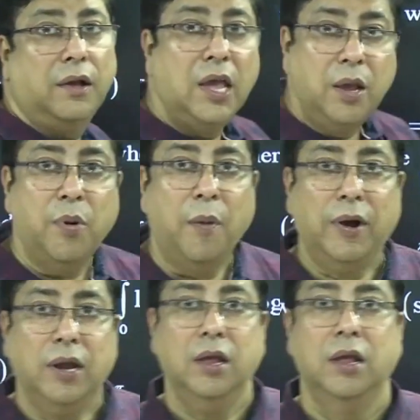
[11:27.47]
King
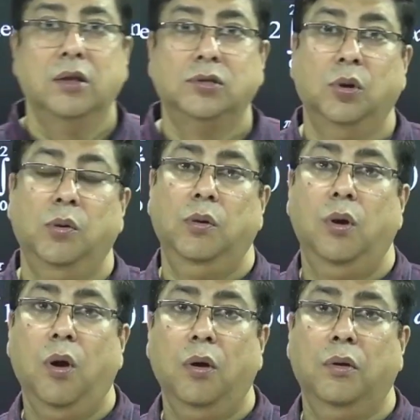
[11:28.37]
property. So
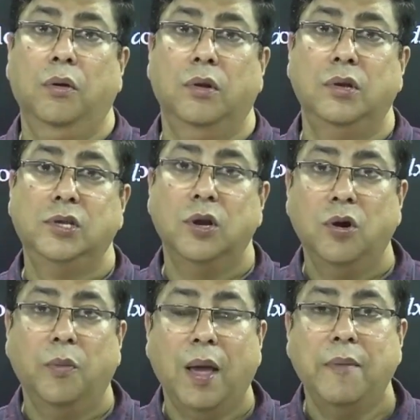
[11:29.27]
log 0
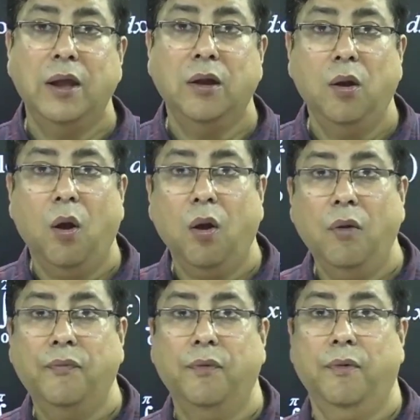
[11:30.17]
to pi by 2 log
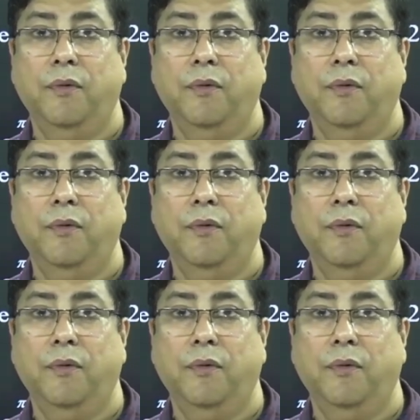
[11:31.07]
of